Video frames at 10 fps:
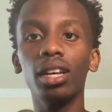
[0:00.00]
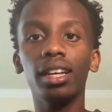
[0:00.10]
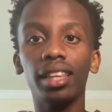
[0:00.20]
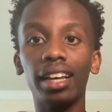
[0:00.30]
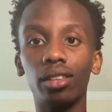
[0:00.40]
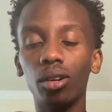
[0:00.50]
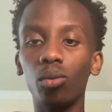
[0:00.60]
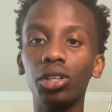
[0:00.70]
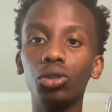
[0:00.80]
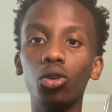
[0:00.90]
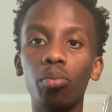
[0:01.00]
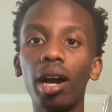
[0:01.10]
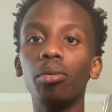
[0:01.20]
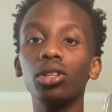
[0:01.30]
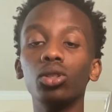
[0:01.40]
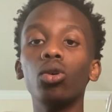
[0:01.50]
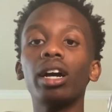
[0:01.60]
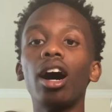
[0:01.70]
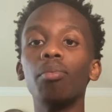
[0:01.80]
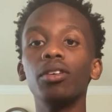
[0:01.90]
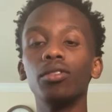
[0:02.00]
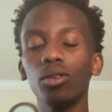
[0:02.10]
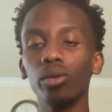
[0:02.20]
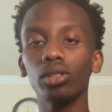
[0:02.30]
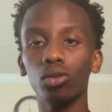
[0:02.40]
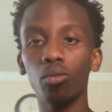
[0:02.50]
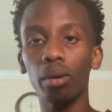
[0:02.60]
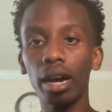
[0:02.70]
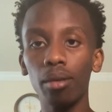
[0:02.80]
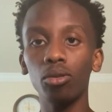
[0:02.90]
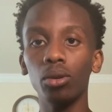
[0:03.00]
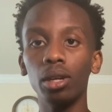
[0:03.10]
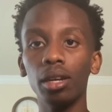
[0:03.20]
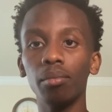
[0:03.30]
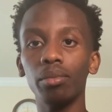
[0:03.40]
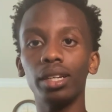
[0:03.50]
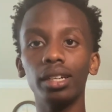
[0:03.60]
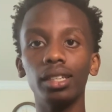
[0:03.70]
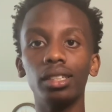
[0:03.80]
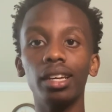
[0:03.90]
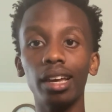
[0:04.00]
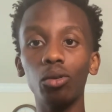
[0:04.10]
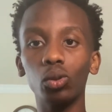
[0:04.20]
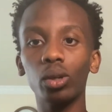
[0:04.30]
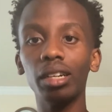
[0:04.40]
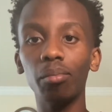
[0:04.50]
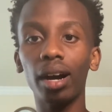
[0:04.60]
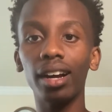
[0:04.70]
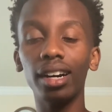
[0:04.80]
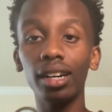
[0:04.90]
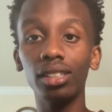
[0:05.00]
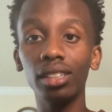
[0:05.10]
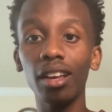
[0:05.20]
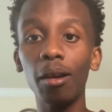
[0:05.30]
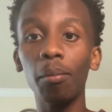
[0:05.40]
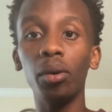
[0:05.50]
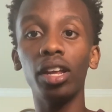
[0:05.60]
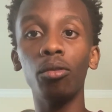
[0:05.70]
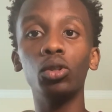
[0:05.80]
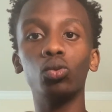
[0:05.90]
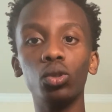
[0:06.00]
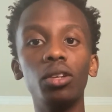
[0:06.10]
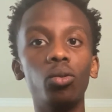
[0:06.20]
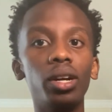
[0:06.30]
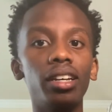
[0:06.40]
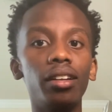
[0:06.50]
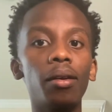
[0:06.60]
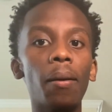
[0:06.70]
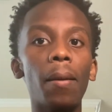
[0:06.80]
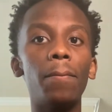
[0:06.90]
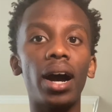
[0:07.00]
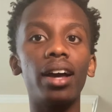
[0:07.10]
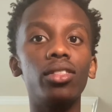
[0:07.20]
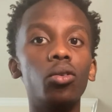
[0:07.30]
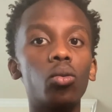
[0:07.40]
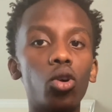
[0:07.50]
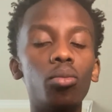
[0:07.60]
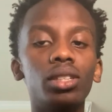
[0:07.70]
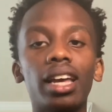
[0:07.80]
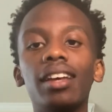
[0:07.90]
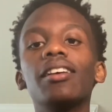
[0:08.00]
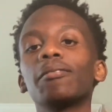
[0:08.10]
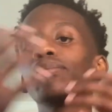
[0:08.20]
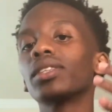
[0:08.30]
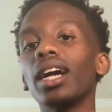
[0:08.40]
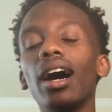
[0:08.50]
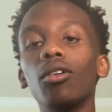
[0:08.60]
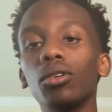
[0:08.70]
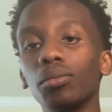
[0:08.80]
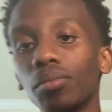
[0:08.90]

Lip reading: Like the original Bible. There's no copy of the original Bible because it was written by us, but it was rewritten by the Romans. Like, I don't know.